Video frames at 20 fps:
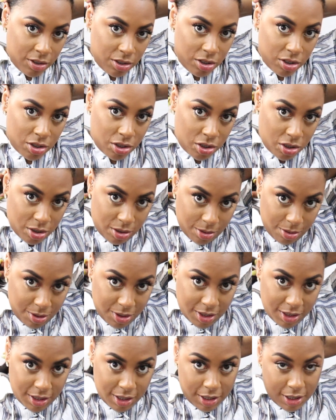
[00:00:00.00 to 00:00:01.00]
Just
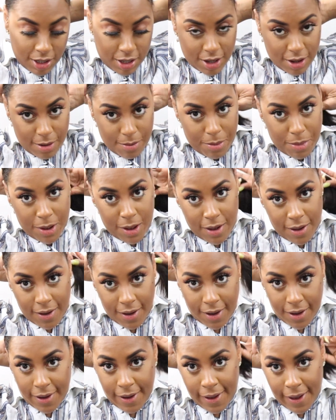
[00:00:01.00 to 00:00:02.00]
twist it up
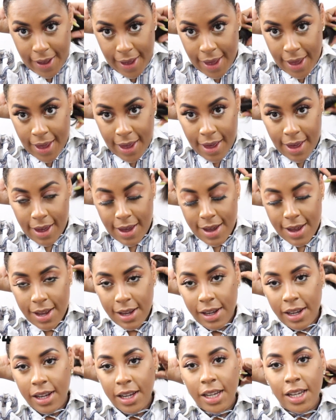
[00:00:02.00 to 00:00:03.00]

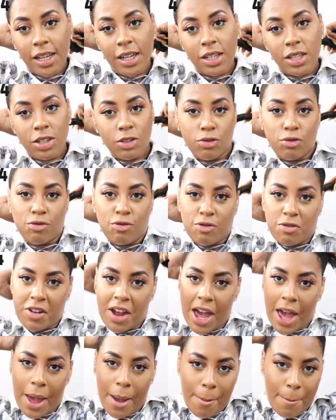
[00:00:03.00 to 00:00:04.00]
and
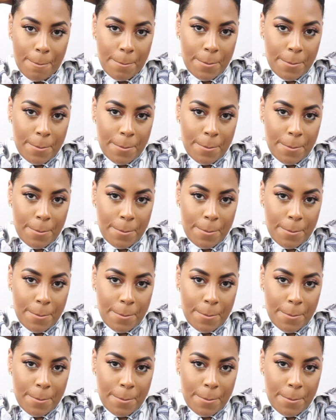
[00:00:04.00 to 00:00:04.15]
wrap.